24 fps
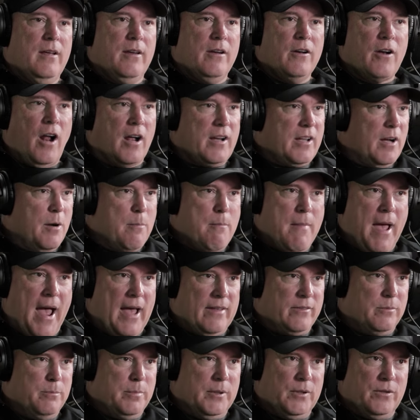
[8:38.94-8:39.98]
You're not going to
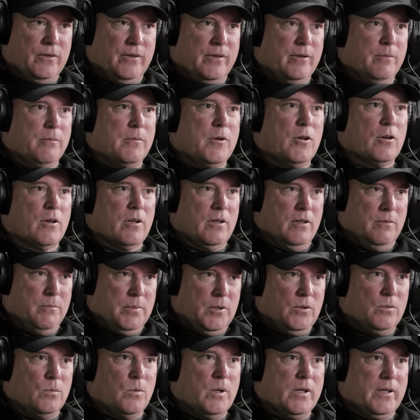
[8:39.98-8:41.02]
mass build them. You're going to
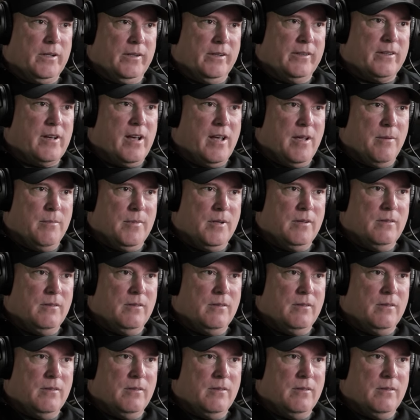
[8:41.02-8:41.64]
build one at a time.